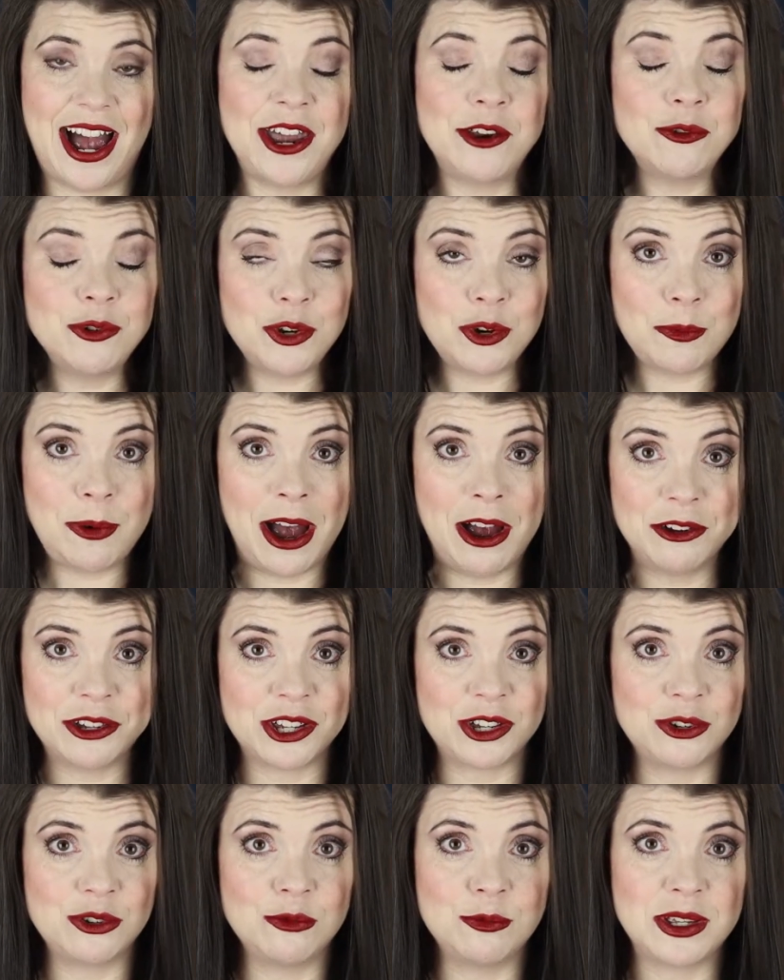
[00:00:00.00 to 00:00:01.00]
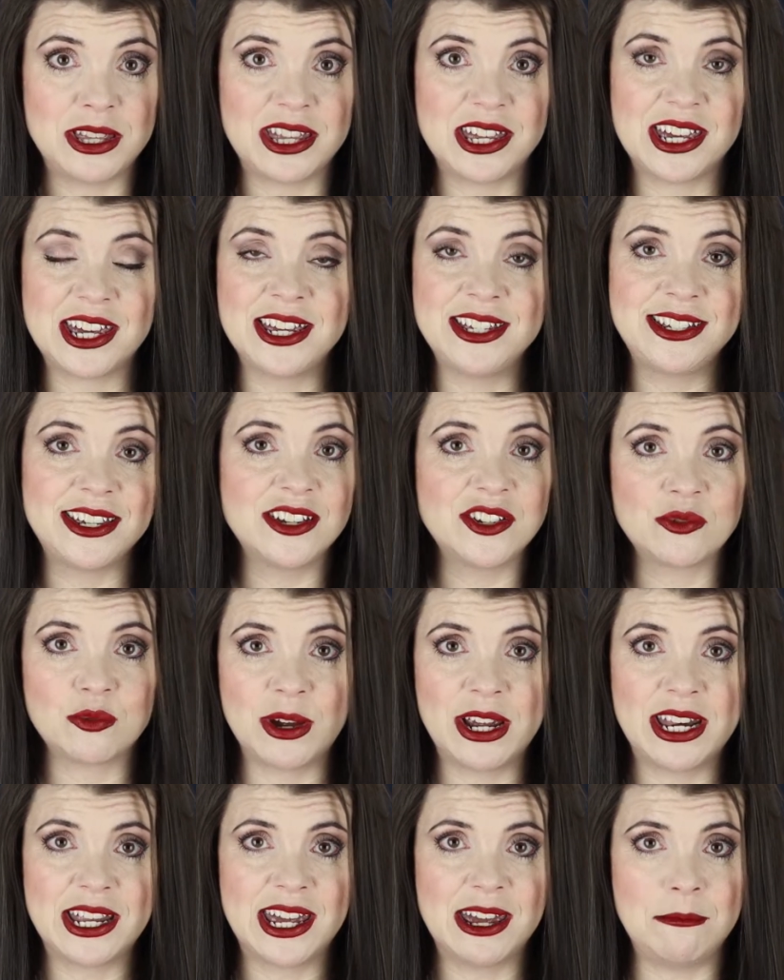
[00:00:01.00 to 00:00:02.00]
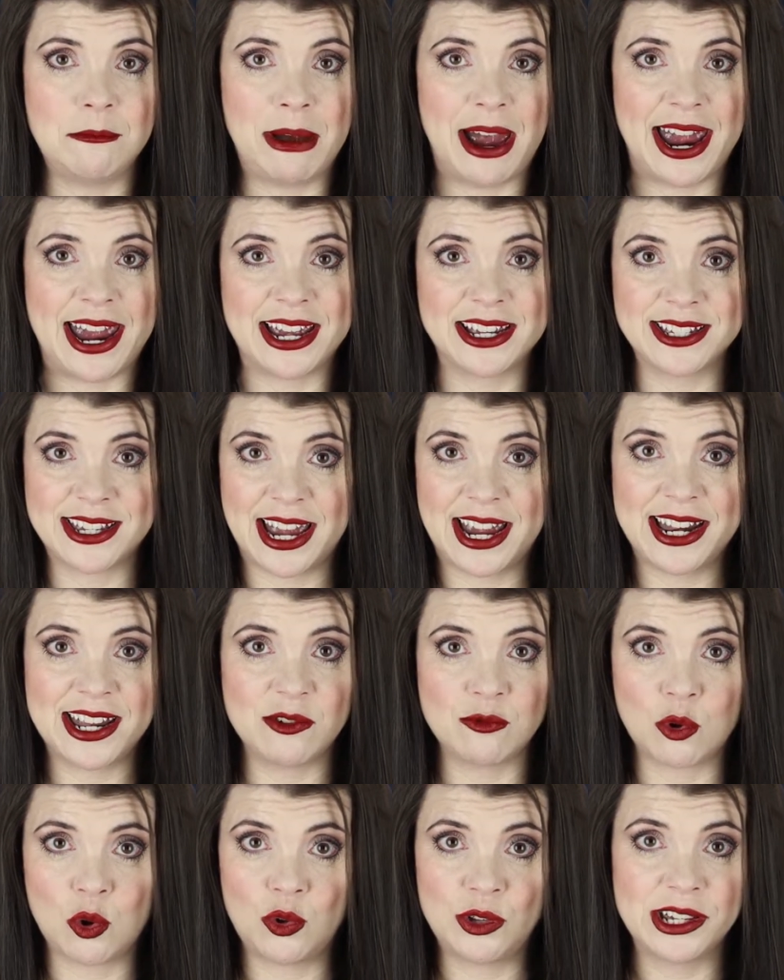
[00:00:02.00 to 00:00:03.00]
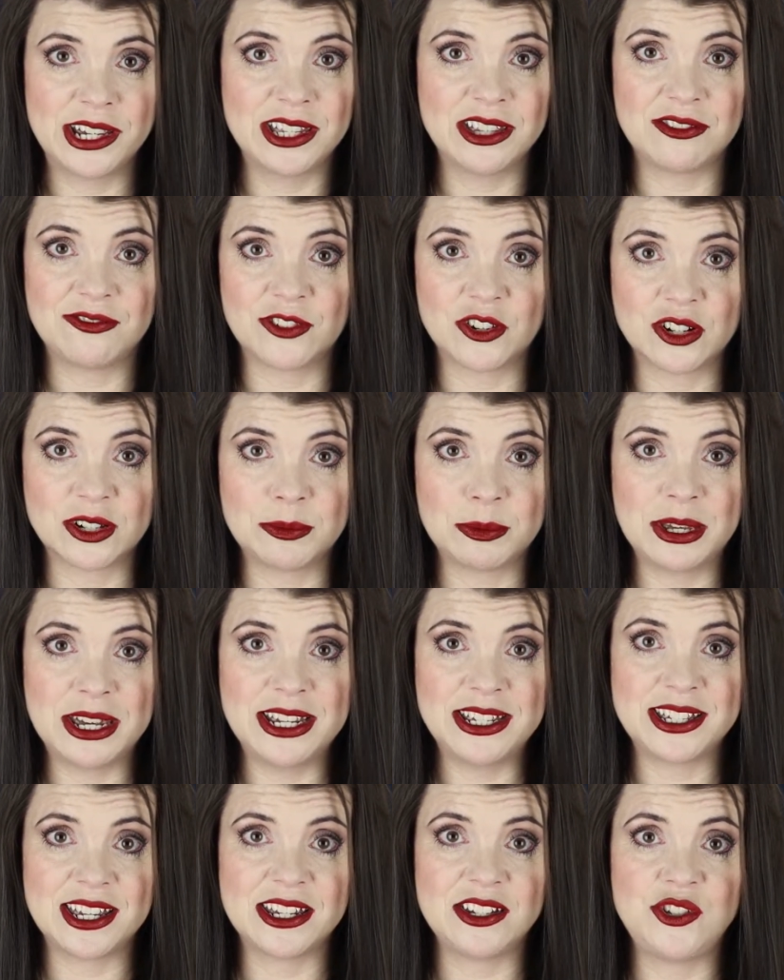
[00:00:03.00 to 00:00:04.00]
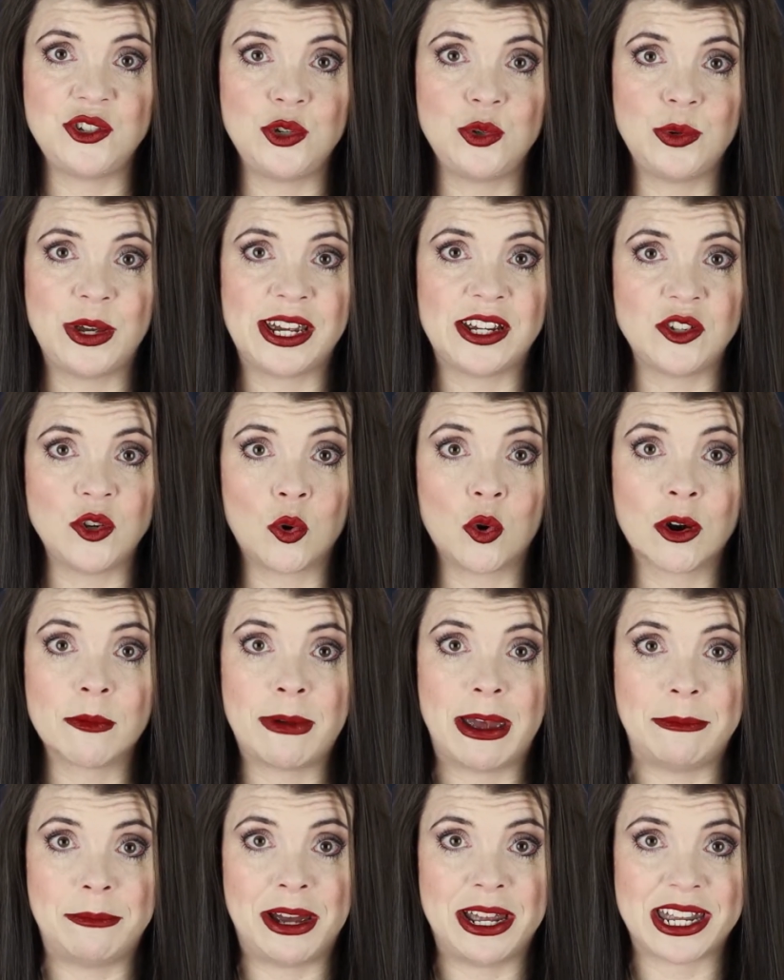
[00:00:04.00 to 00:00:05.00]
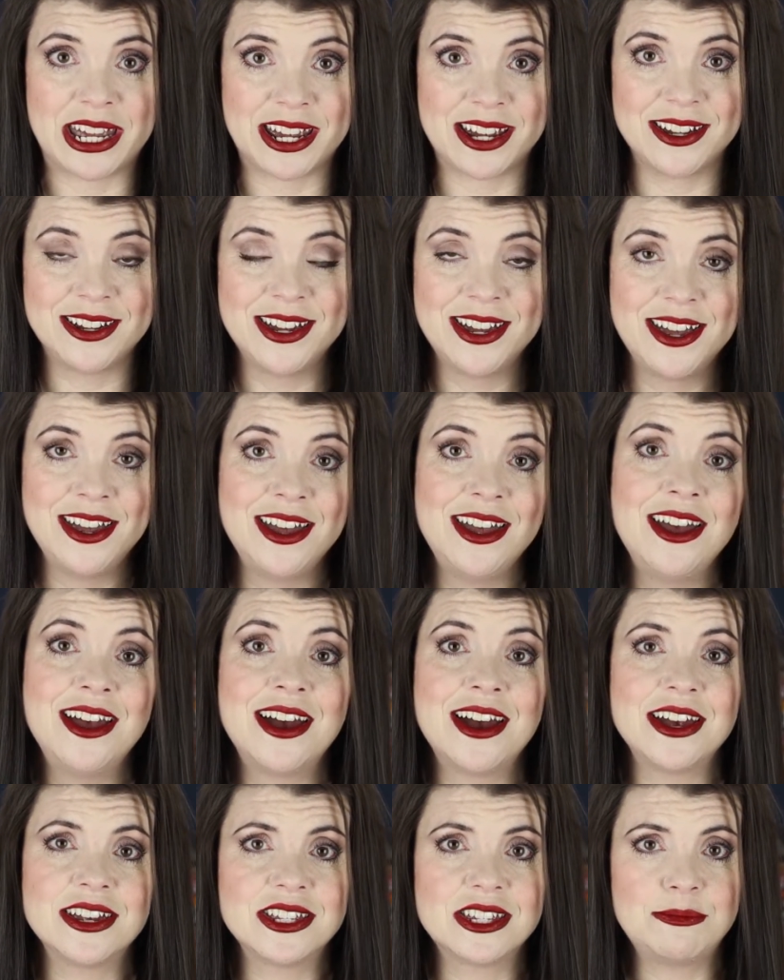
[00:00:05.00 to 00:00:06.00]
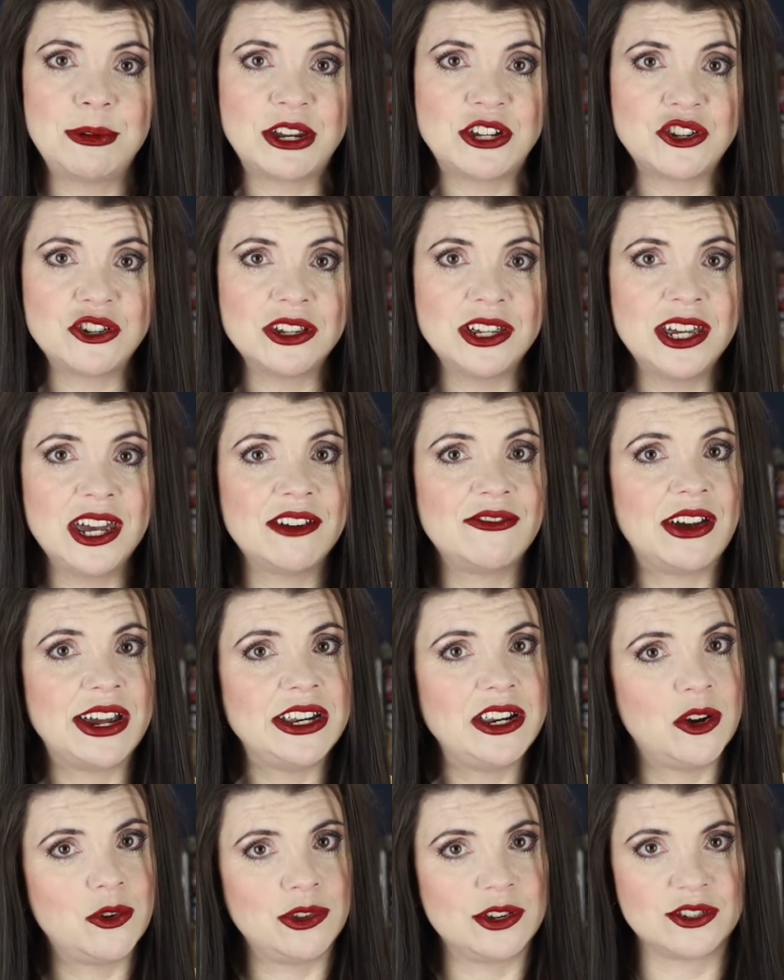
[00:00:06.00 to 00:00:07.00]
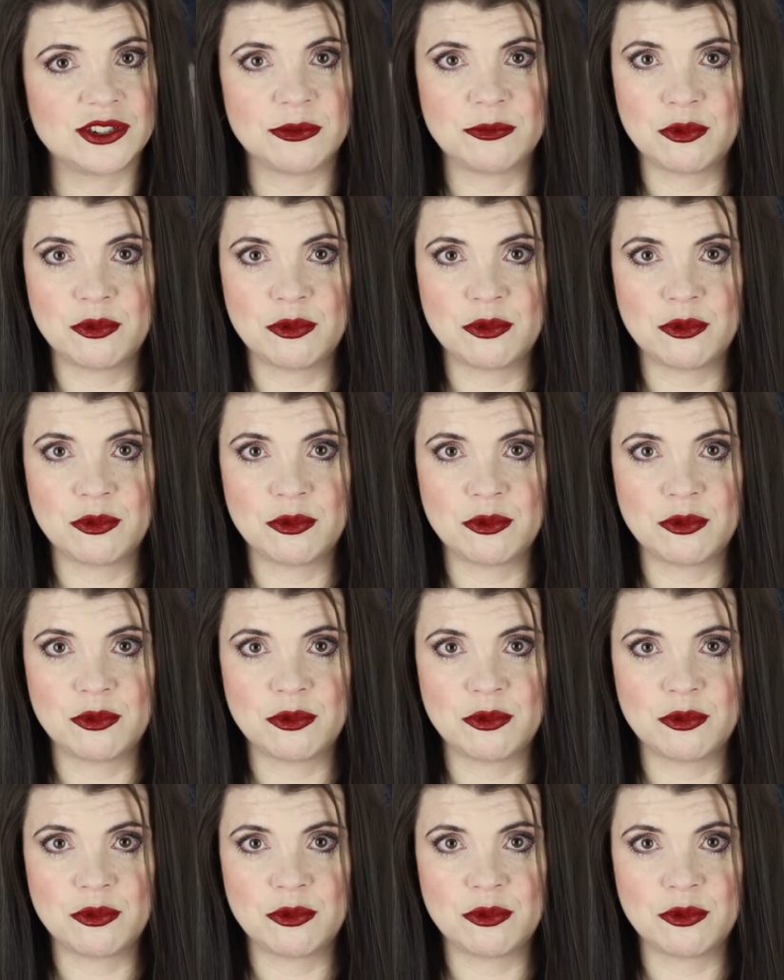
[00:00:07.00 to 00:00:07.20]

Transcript: I don't know about you, but the easiest way to get my anxiety rolling in the first place is to ignore my money, especially if I know there's a